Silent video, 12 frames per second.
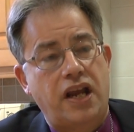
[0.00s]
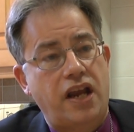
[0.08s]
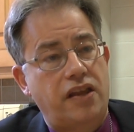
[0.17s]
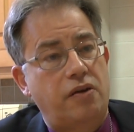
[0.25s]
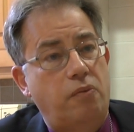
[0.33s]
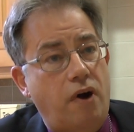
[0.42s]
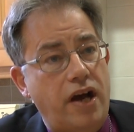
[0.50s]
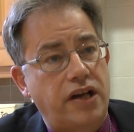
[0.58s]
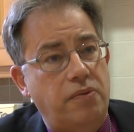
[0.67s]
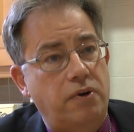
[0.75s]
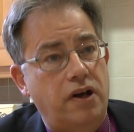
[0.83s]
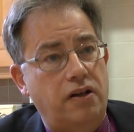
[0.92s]
in the wider
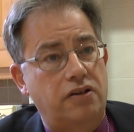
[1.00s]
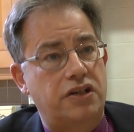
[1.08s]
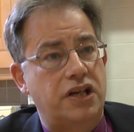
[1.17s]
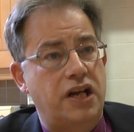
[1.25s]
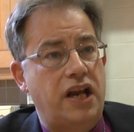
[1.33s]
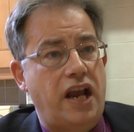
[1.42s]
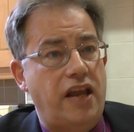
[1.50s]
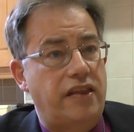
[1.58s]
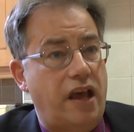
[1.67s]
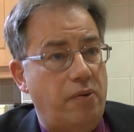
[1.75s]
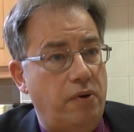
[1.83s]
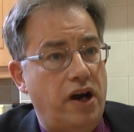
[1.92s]
world, in
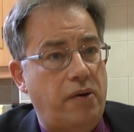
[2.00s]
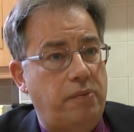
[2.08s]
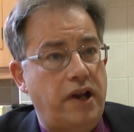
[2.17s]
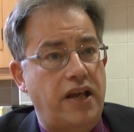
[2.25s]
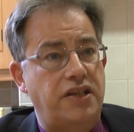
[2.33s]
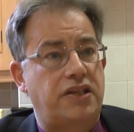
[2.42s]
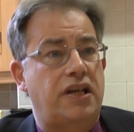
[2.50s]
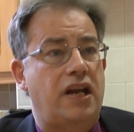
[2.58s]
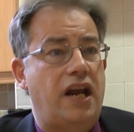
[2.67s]
their workplace,